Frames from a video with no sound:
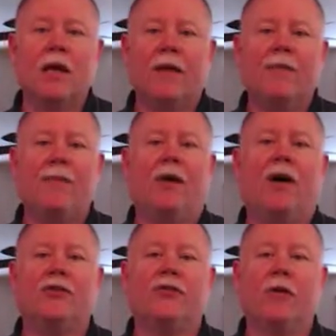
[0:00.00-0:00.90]
Let me
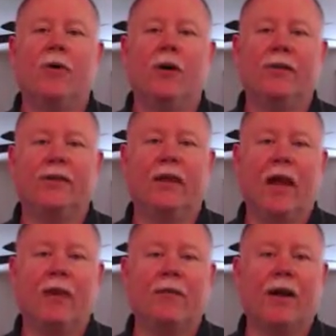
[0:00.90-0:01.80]
pause for a moment to
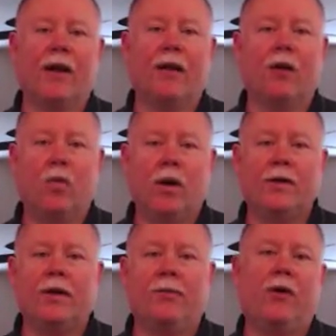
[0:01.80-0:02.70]
elaborate on
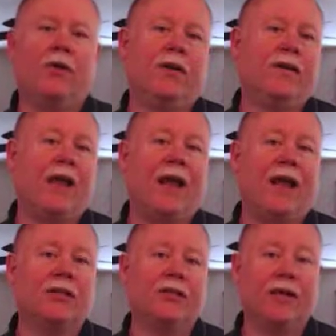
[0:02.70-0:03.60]
one component of that
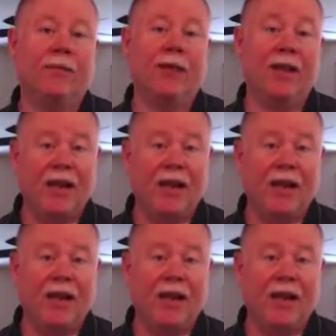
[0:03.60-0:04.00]
last statement,